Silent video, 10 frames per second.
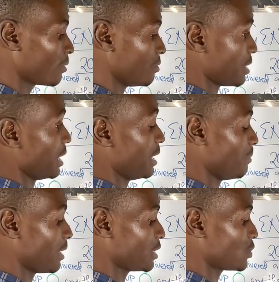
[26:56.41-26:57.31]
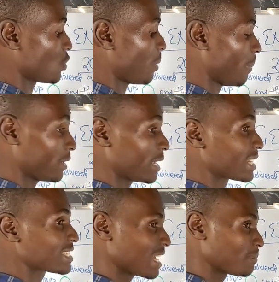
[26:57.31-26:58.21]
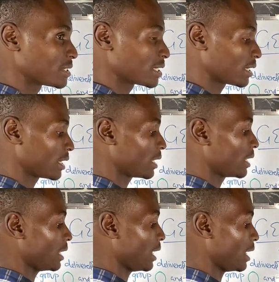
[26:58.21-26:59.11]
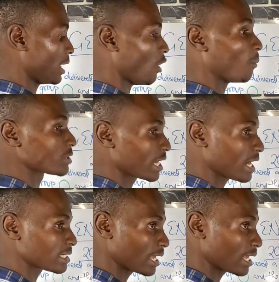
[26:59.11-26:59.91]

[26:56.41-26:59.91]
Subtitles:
with any blood group apart except homozygous